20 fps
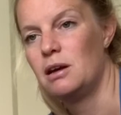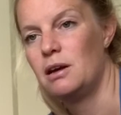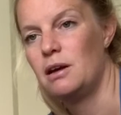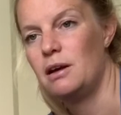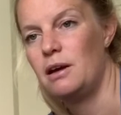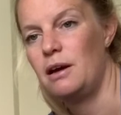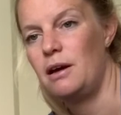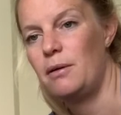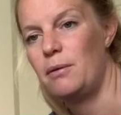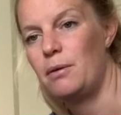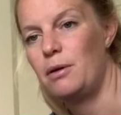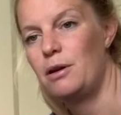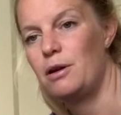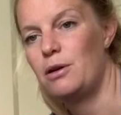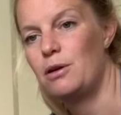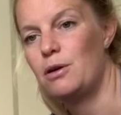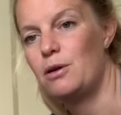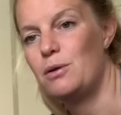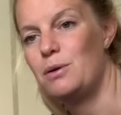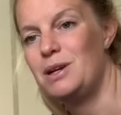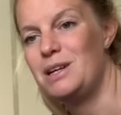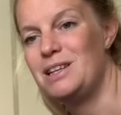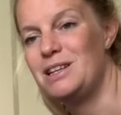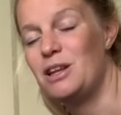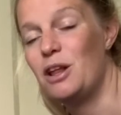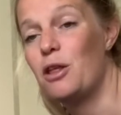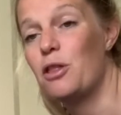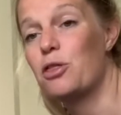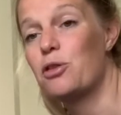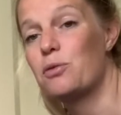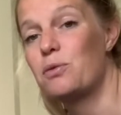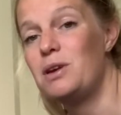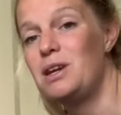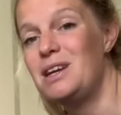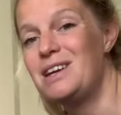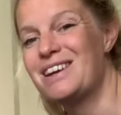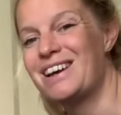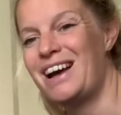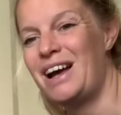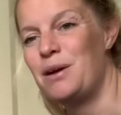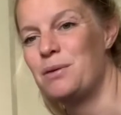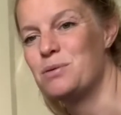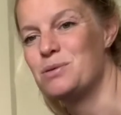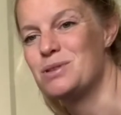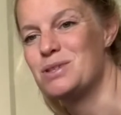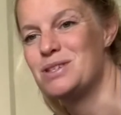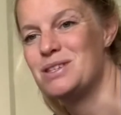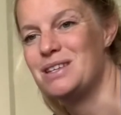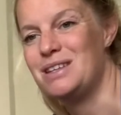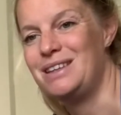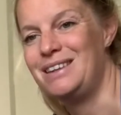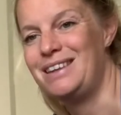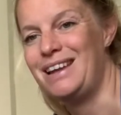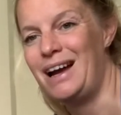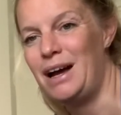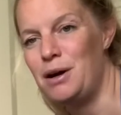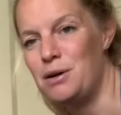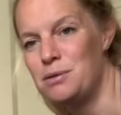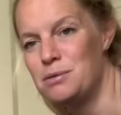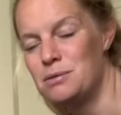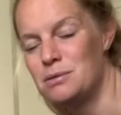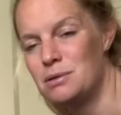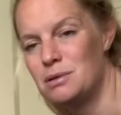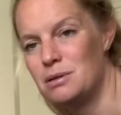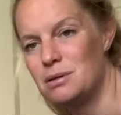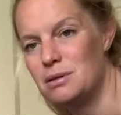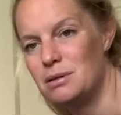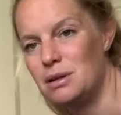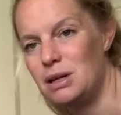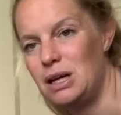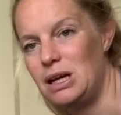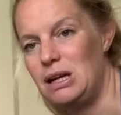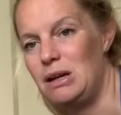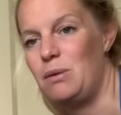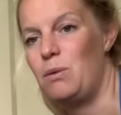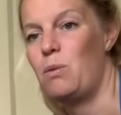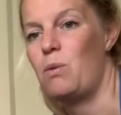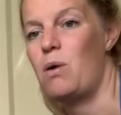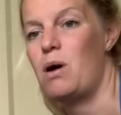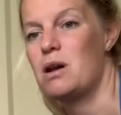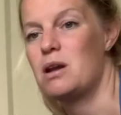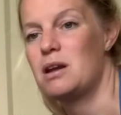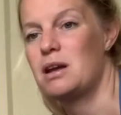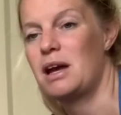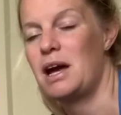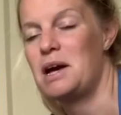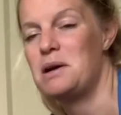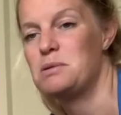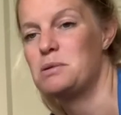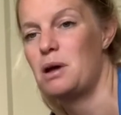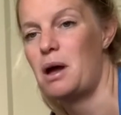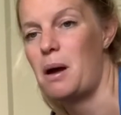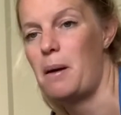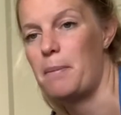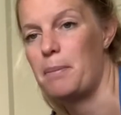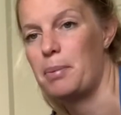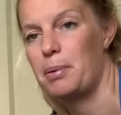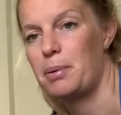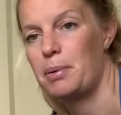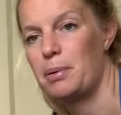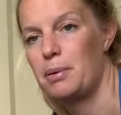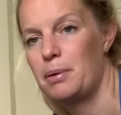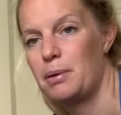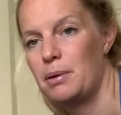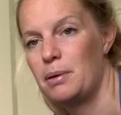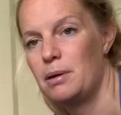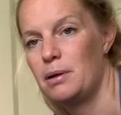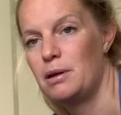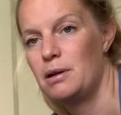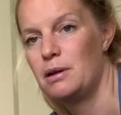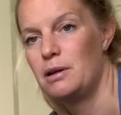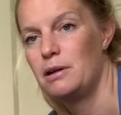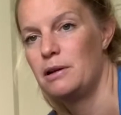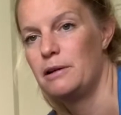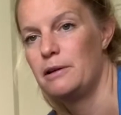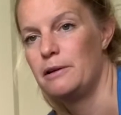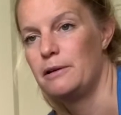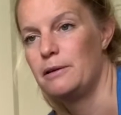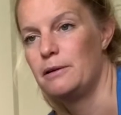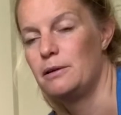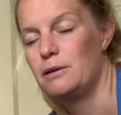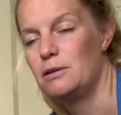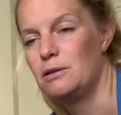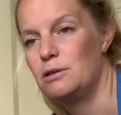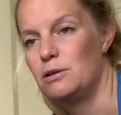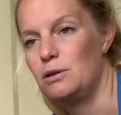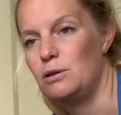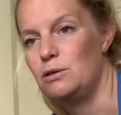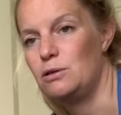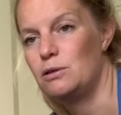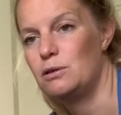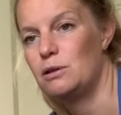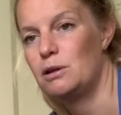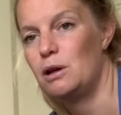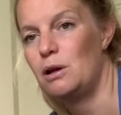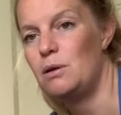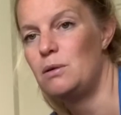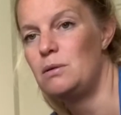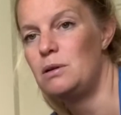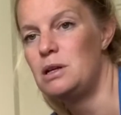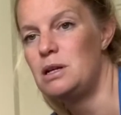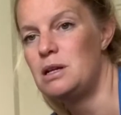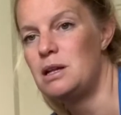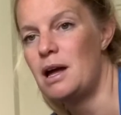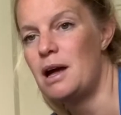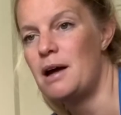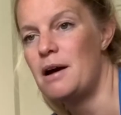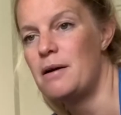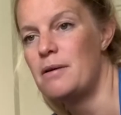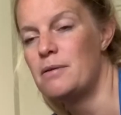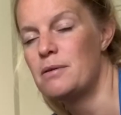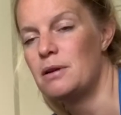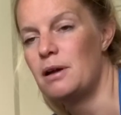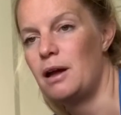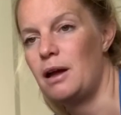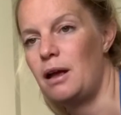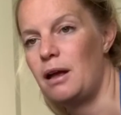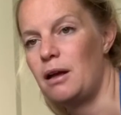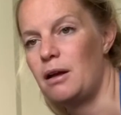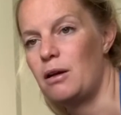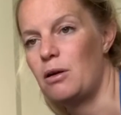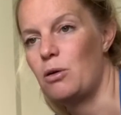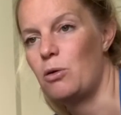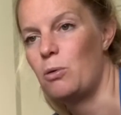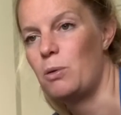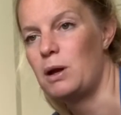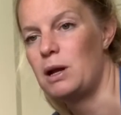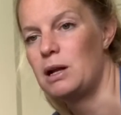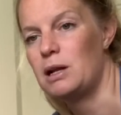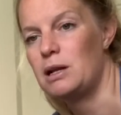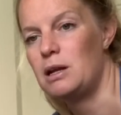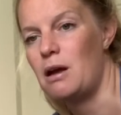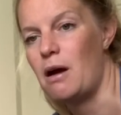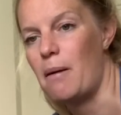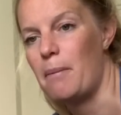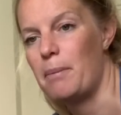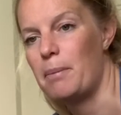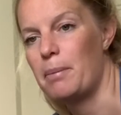and we're going to go in 3 counts down and in 1 count up. So slowly down and quickly up.